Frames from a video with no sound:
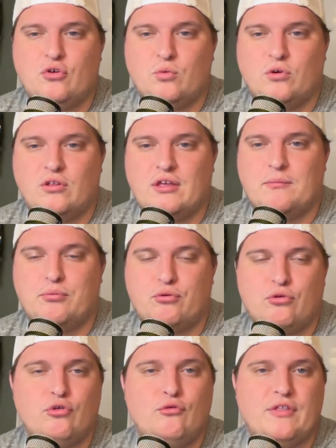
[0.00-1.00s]
who will
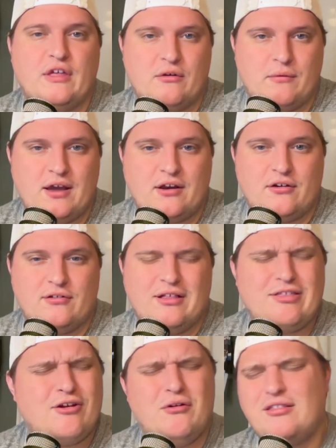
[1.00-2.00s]
improve their record.
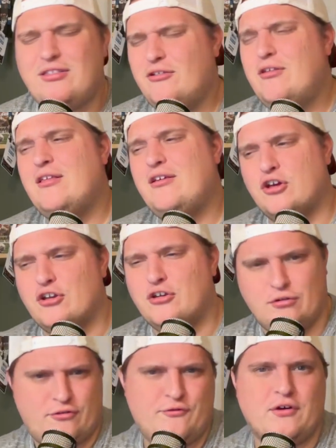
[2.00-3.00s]
Let's do the good
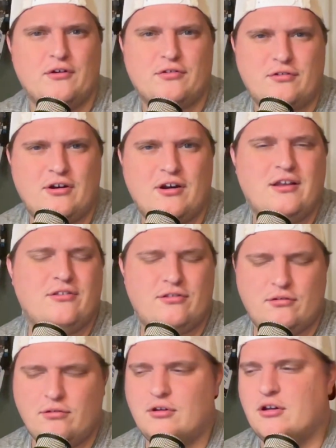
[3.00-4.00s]
news first. All right, let's
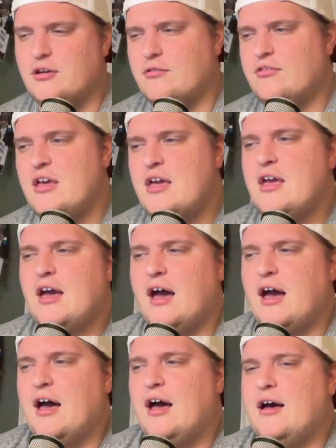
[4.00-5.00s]
do the good news.
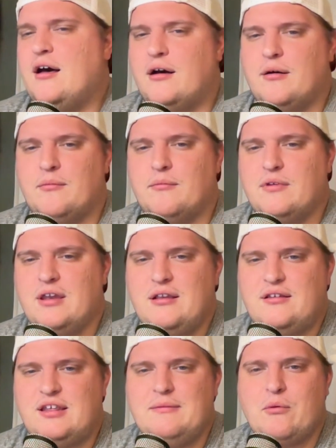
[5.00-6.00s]

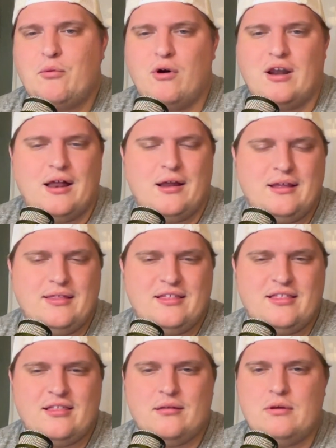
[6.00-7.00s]
Team number 1, and
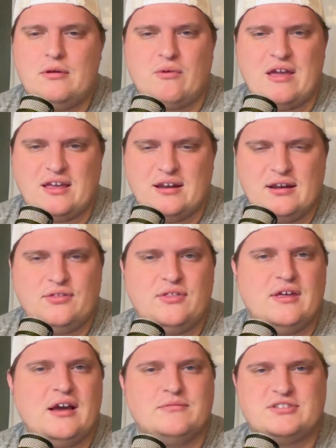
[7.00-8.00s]
this isn't me ranking
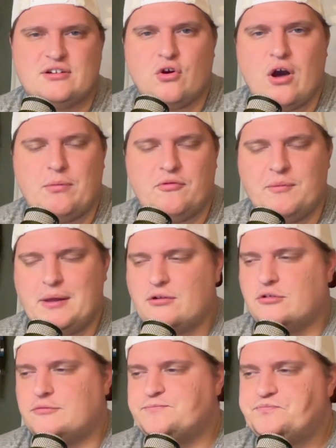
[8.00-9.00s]
anything. I'm just going to go
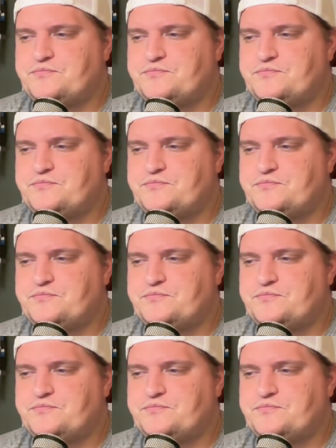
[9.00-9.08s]
alphabetical.